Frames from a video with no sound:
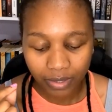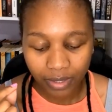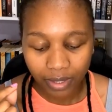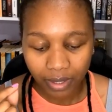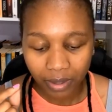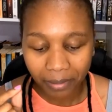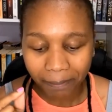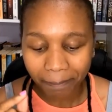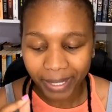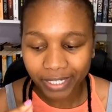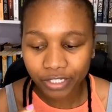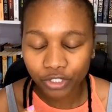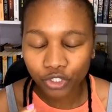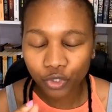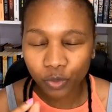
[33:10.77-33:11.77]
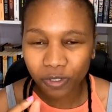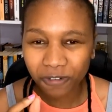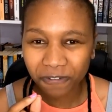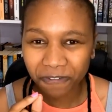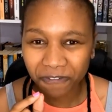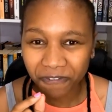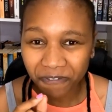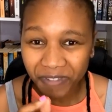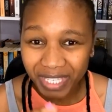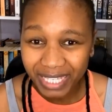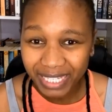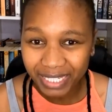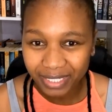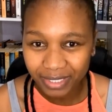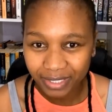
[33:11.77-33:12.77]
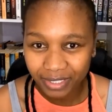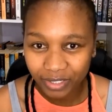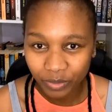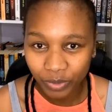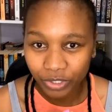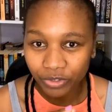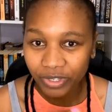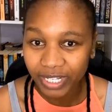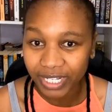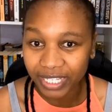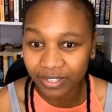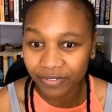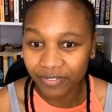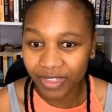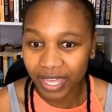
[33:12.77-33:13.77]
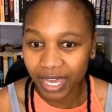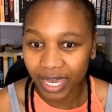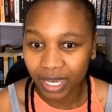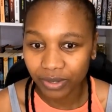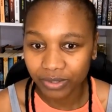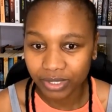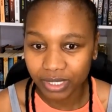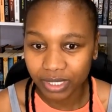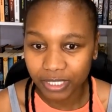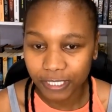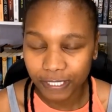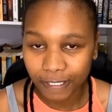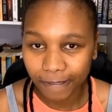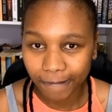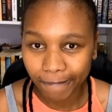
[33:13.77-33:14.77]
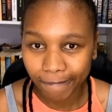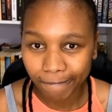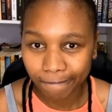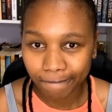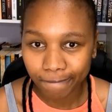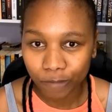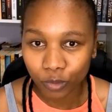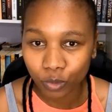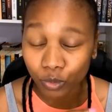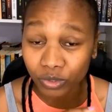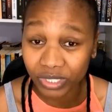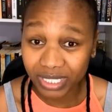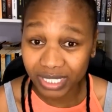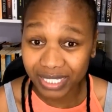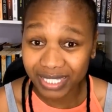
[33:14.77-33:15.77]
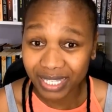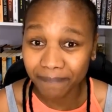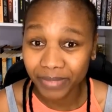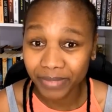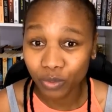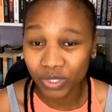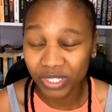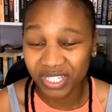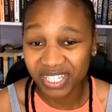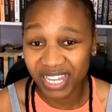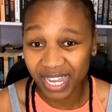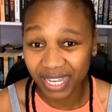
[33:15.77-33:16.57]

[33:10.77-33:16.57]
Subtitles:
But you will feel it when you leave their houses. Uguti, something was done.